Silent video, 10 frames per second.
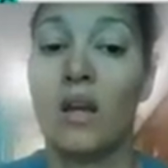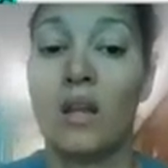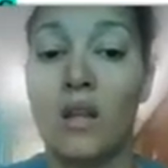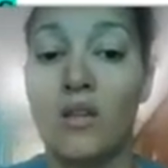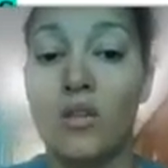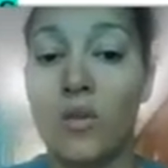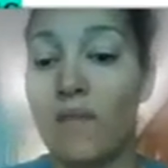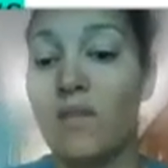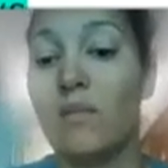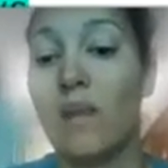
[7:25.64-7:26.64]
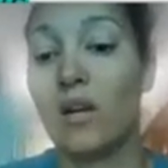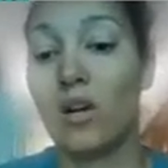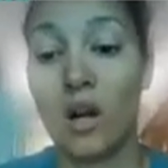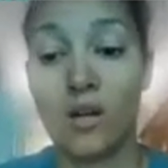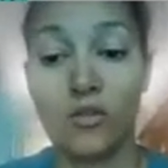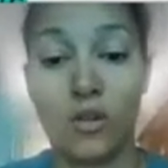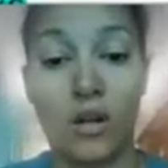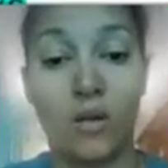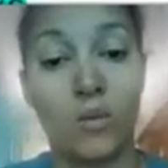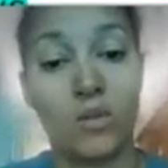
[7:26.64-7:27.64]
And then you have the
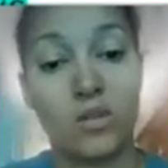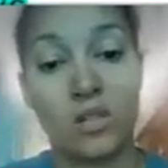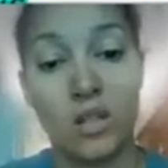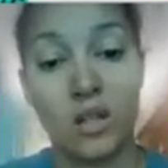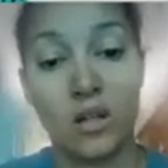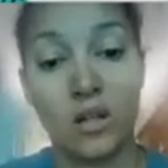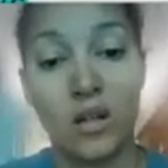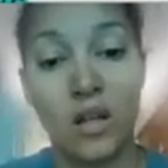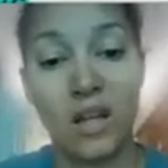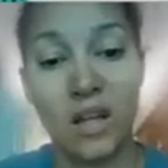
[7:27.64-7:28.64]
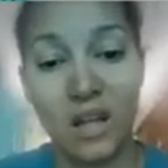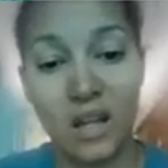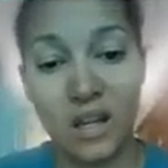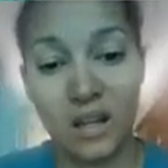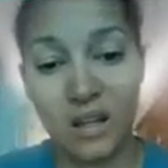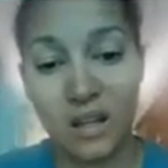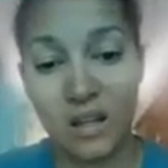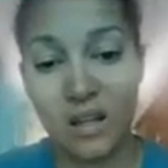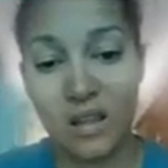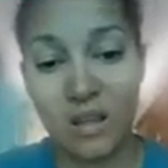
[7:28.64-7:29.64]
mitochondria, which is here in
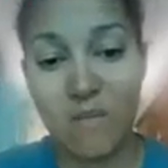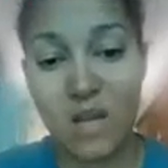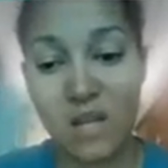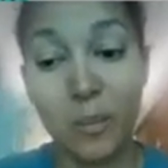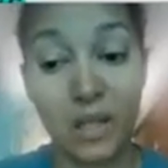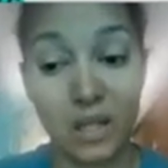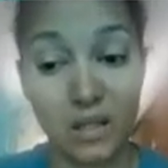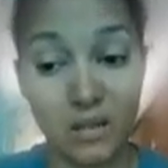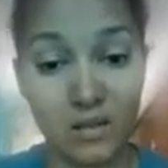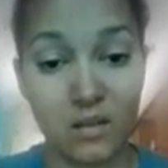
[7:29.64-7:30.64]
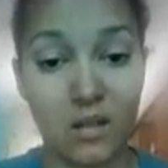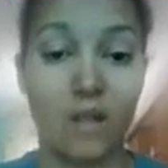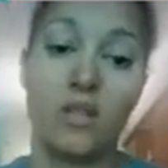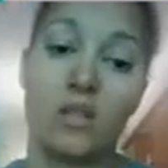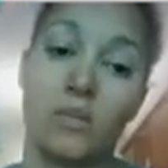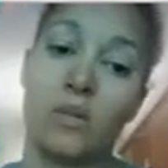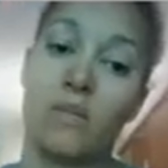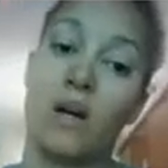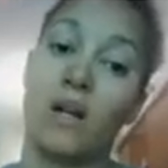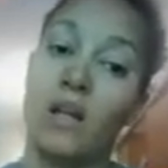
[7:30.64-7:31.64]
the mid piece of the
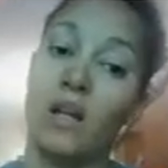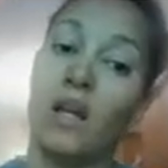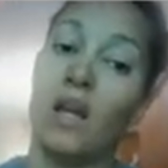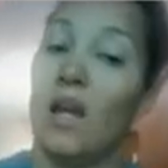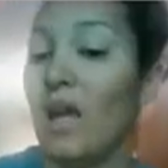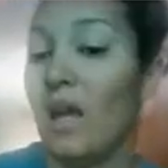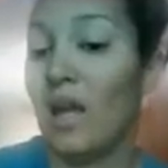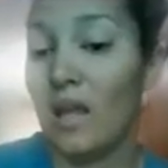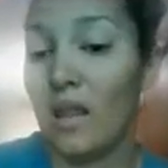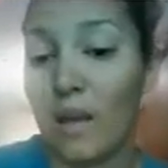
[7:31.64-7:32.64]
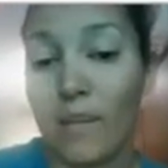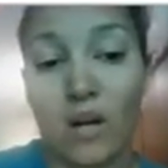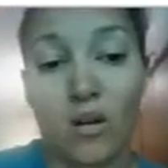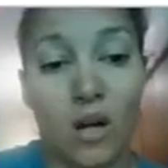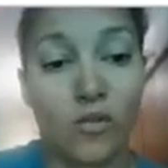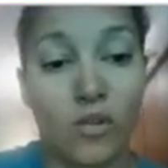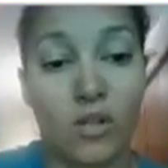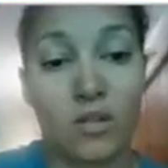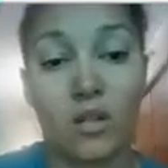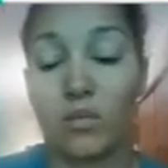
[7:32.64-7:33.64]
sperm body. And that mitochondria
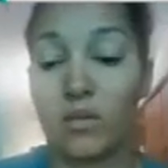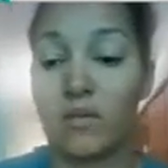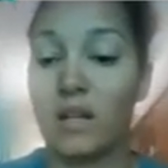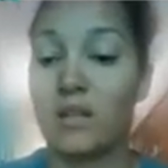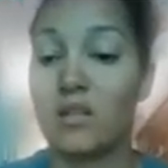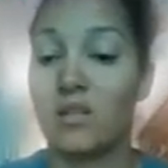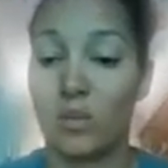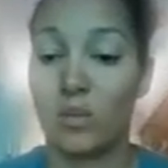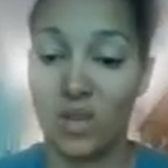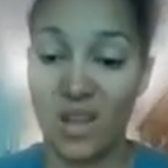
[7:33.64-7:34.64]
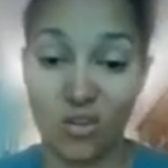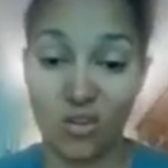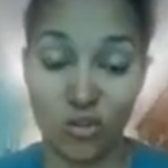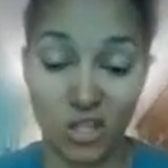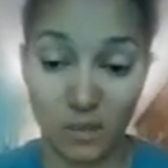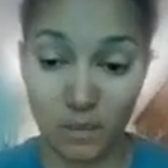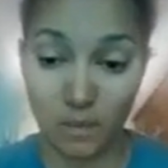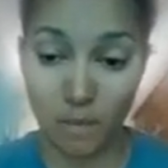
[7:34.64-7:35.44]
is going to provide the sperm with energy.